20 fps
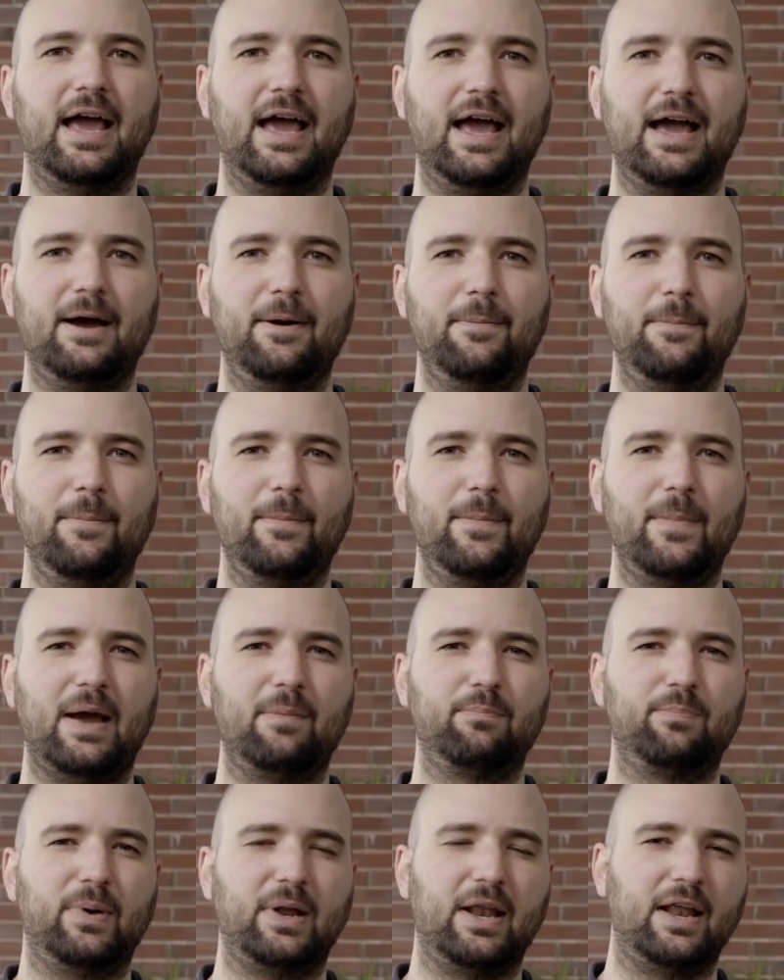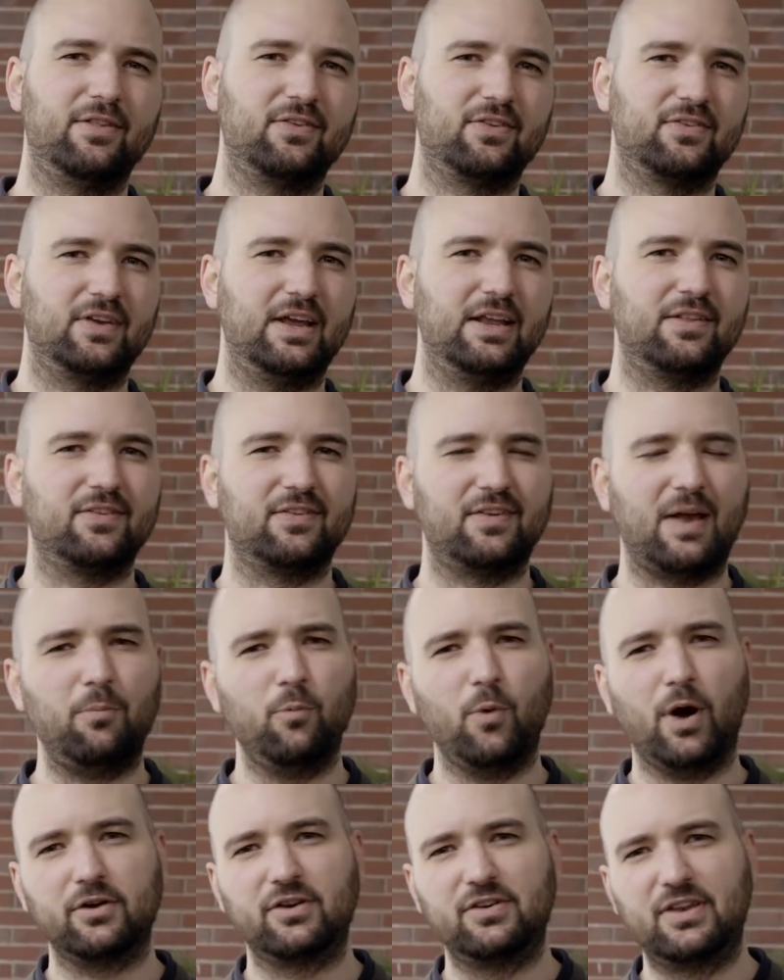But it's
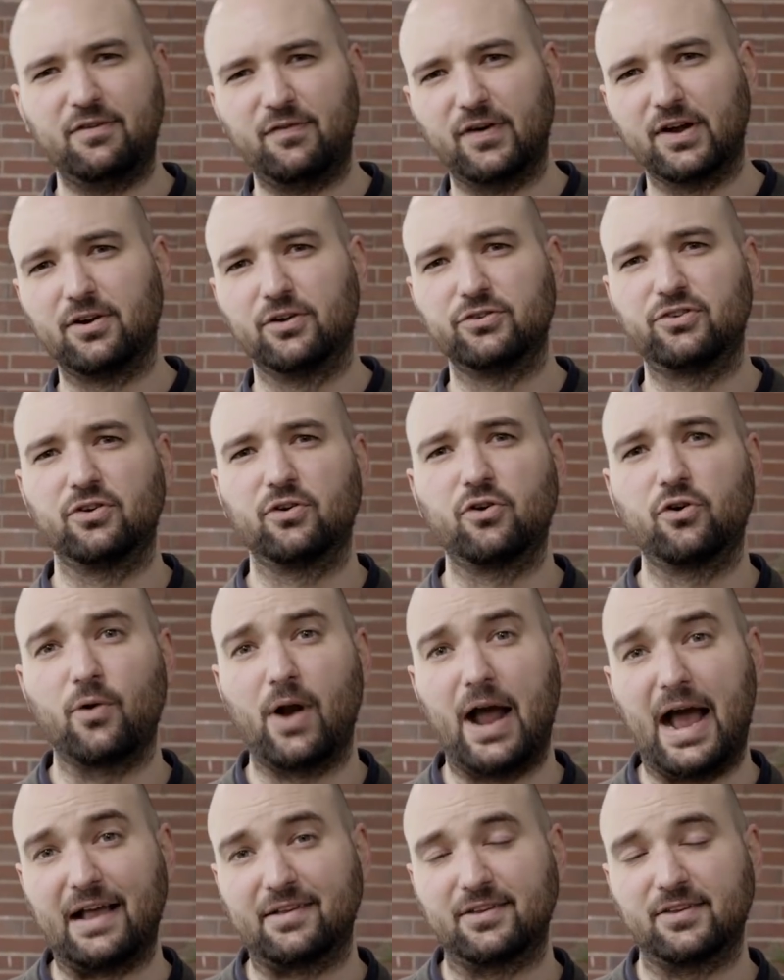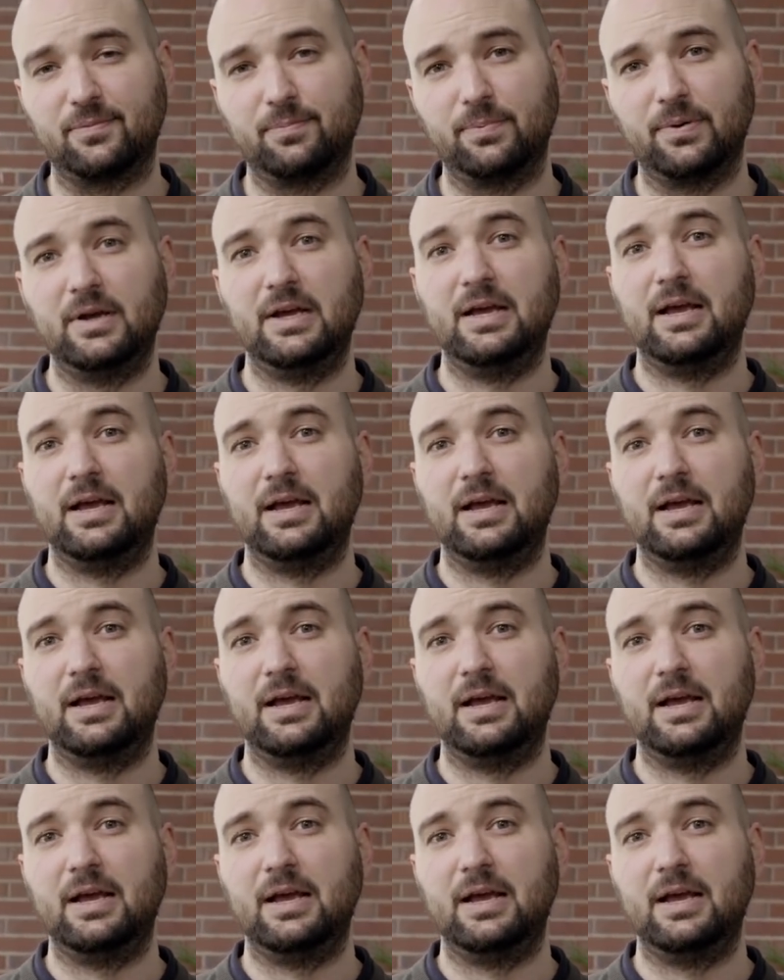somewhat difficult to grasp.